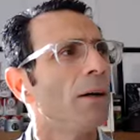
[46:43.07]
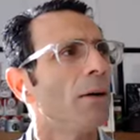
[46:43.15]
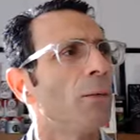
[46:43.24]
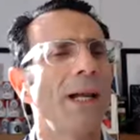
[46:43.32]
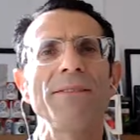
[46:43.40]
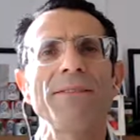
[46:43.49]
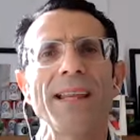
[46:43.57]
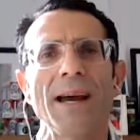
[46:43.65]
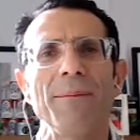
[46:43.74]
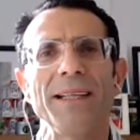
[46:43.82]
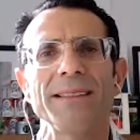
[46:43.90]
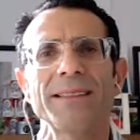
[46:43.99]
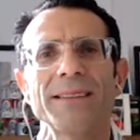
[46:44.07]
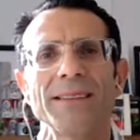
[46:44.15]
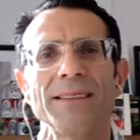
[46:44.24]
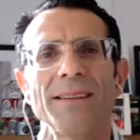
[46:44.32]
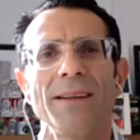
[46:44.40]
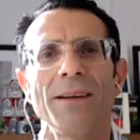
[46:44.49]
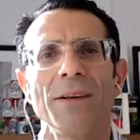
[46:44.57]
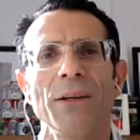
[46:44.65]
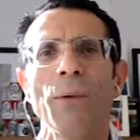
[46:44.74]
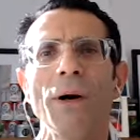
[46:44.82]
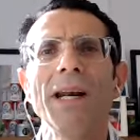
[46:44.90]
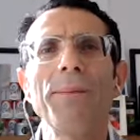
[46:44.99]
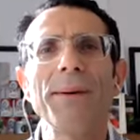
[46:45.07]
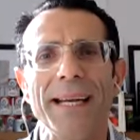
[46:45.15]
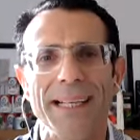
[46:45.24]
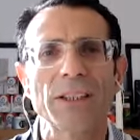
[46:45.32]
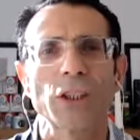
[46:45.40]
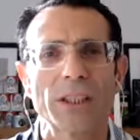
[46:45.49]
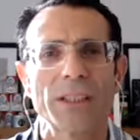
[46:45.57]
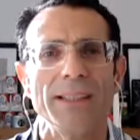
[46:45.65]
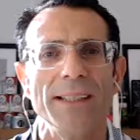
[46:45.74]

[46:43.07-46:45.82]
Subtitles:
One of them is you want to be interested